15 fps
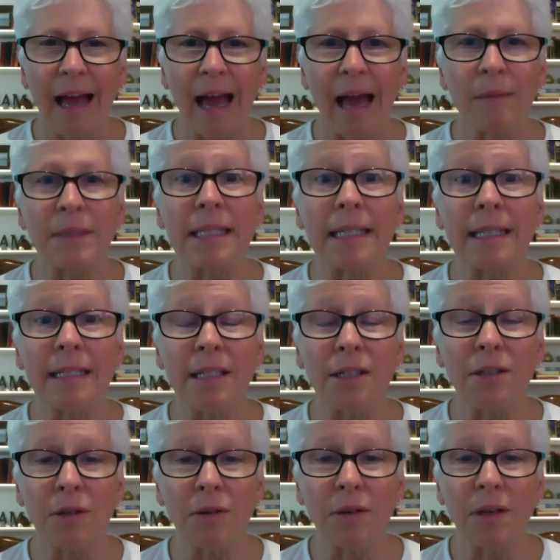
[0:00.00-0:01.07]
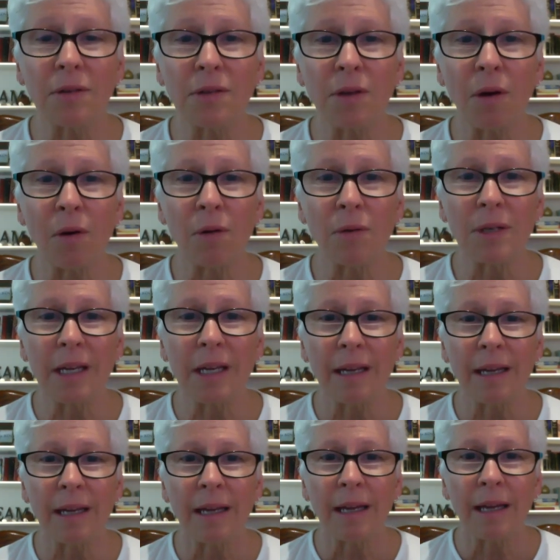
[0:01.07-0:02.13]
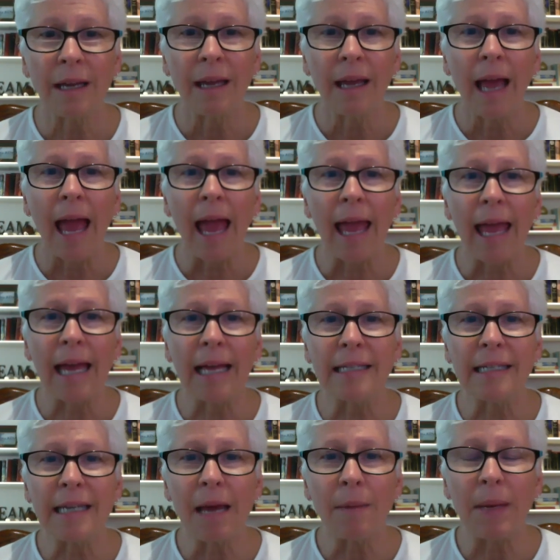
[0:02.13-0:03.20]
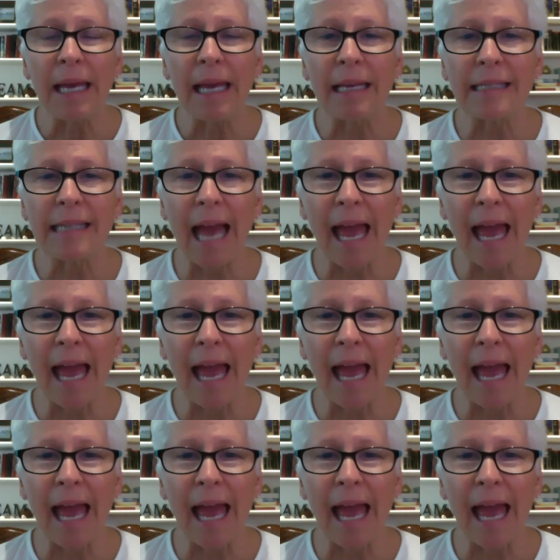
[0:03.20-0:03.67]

I'm 62 years old, and Debbie has